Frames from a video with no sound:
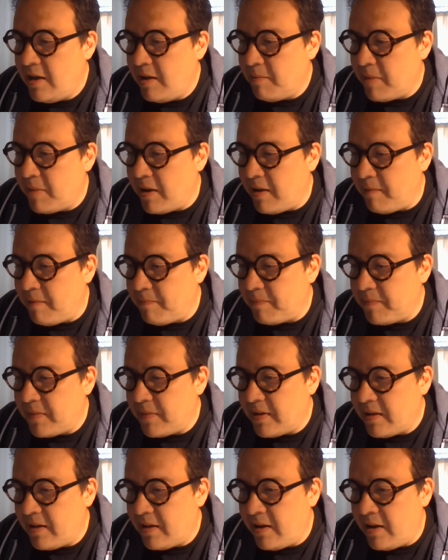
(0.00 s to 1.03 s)
But
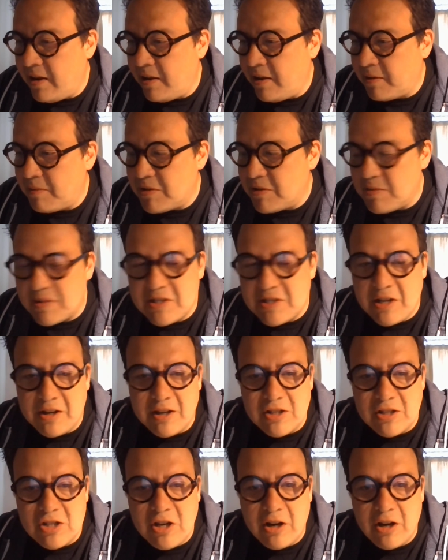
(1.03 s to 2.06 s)
because we're studying
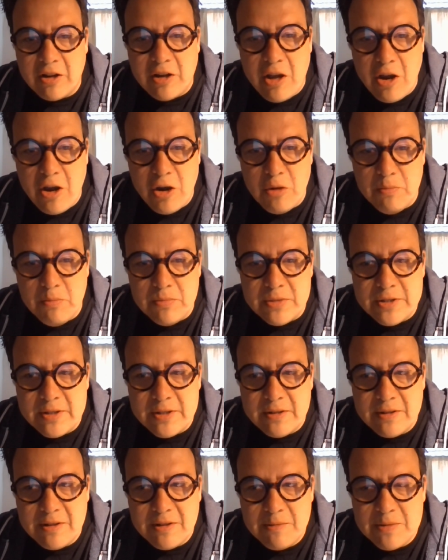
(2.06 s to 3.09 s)
Sherlock Holmes,
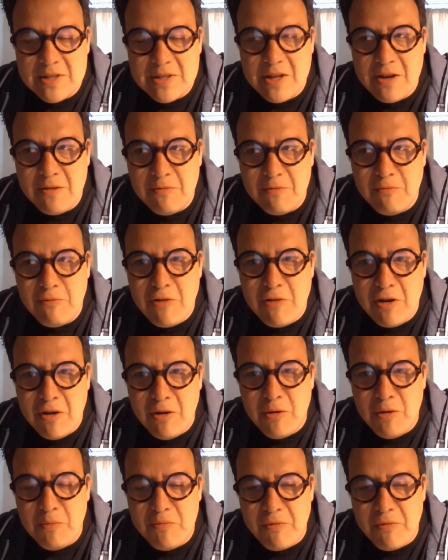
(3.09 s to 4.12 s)
there was no
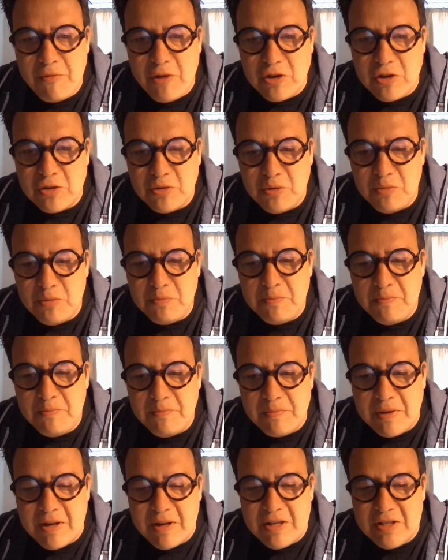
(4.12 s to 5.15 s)
real professional
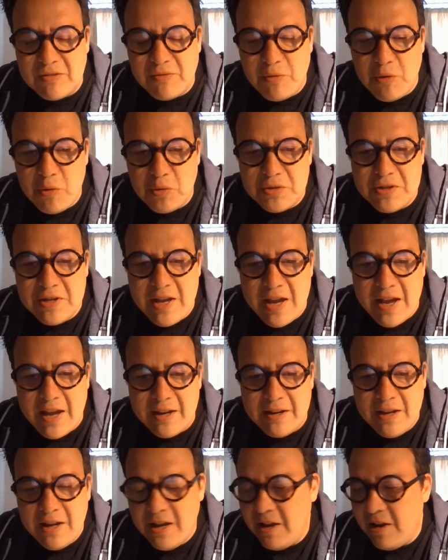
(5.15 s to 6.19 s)
police force
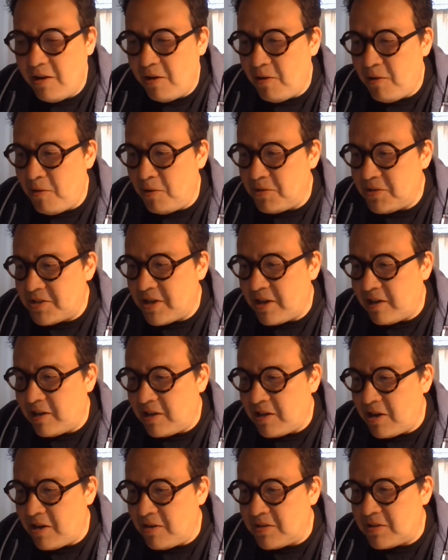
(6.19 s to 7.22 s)
yet, or certainly
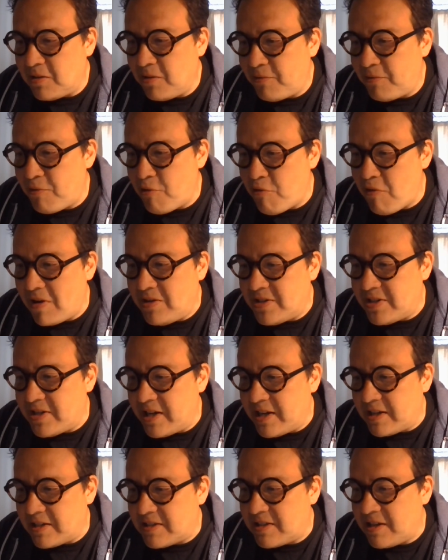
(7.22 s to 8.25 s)
no sort of forensics.